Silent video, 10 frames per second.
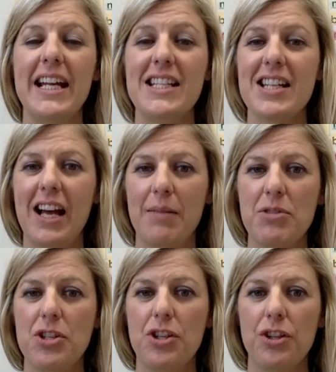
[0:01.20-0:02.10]
It's time
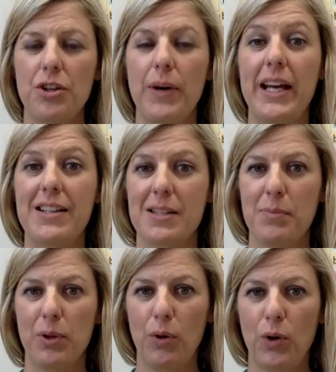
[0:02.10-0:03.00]
to
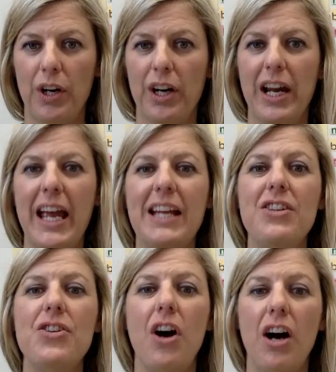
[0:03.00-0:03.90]
explore a
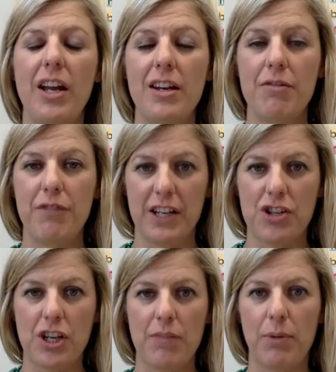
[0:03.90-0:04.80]

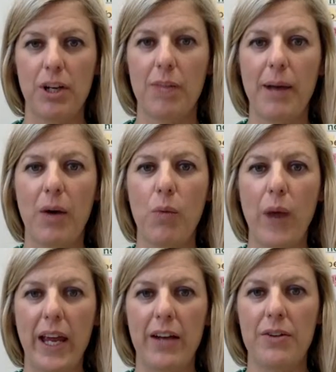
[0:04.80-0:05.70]
nonfiction book about
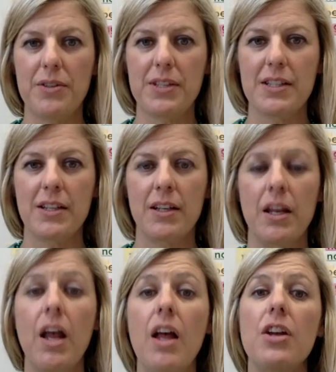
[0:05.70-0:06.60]
whales.
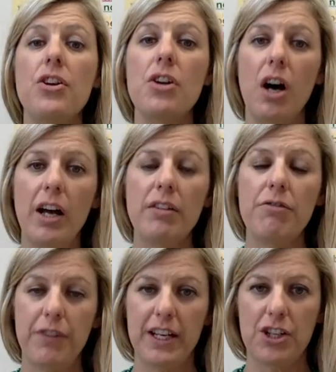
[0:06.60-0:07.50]

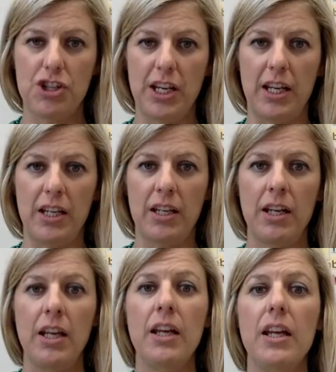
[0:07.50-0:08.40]
Nonfiction
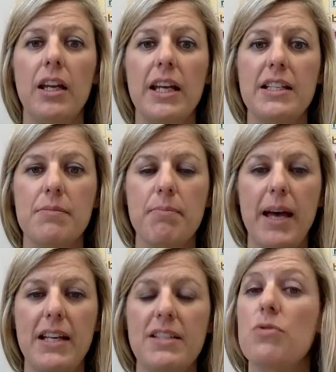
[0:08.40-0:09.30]
is
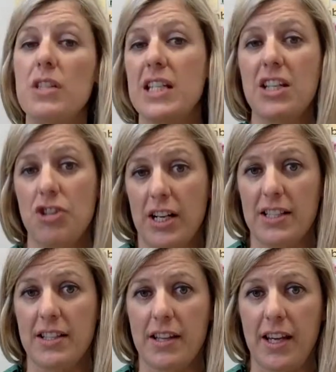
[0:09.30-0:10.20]
meant to teach
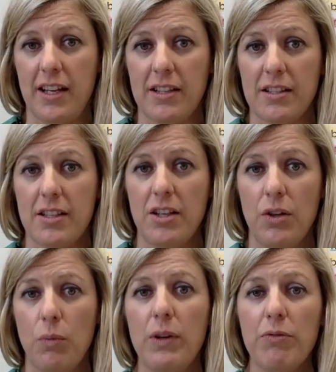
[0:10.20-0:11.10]
us things.
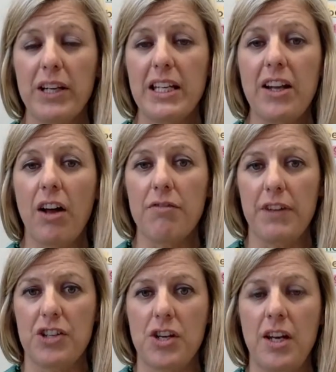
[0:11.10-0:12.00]
We read
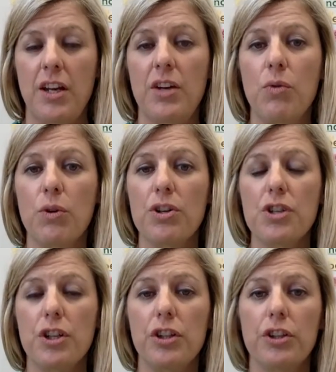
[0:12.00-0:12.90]
nonfiction in order
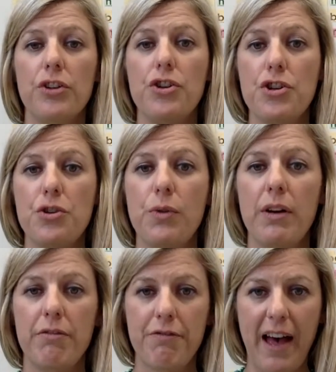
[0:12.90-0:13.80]
to learn new
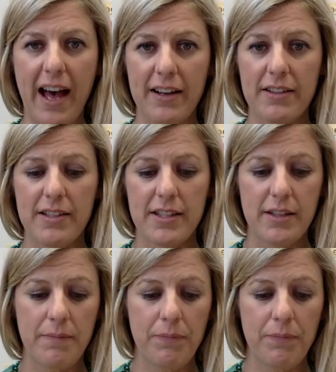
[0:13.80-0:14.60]
facts.